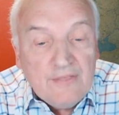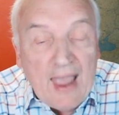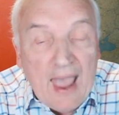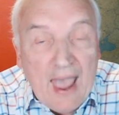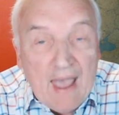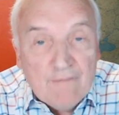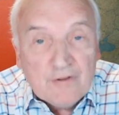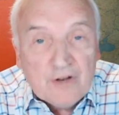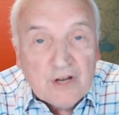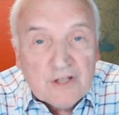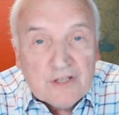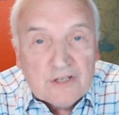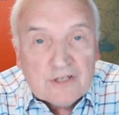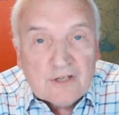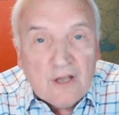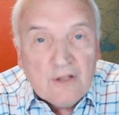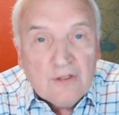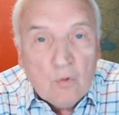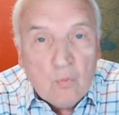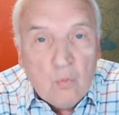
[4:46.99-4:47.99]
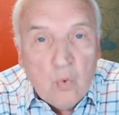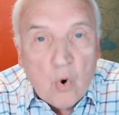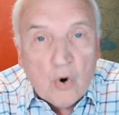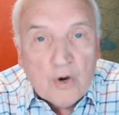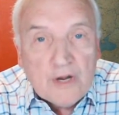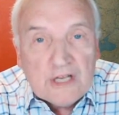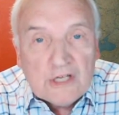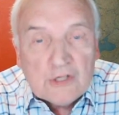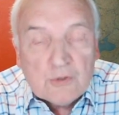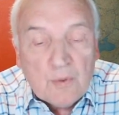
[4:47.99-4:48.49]
The evidence and the
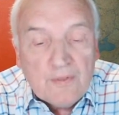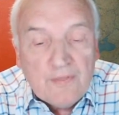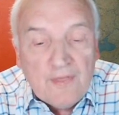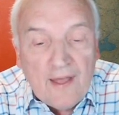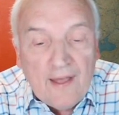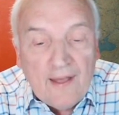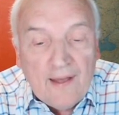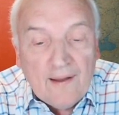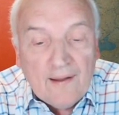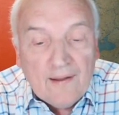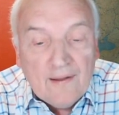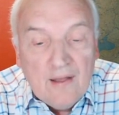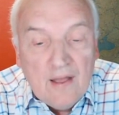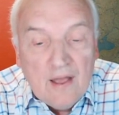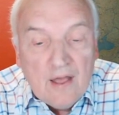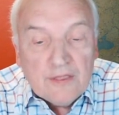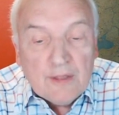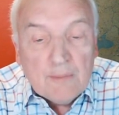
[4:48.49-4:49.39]
warnings were there.